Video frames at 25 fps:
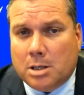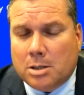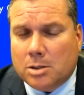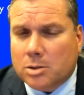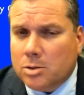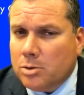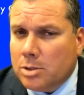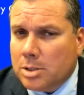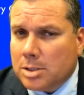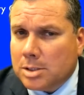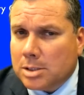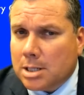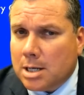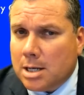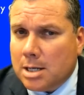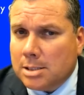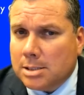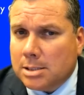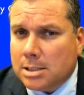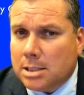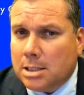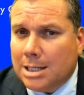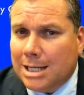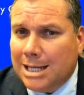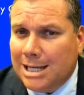to discuss
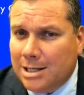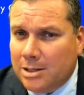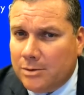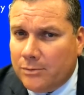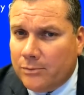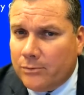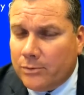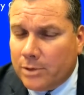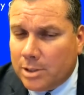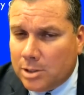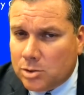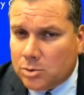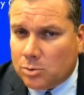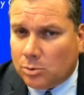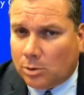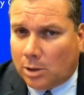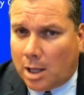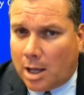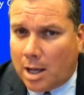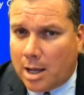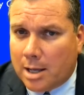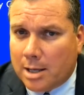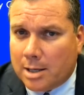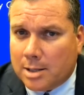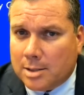an
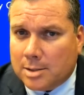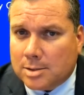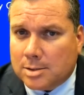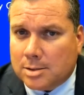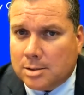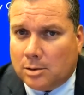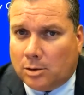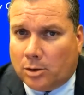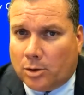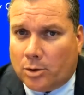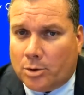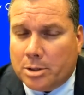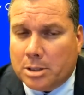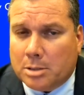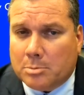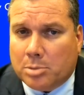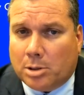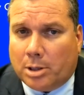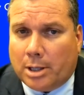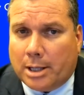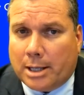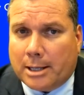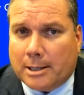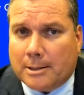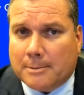individualized learning
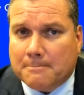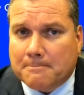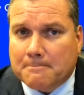plan.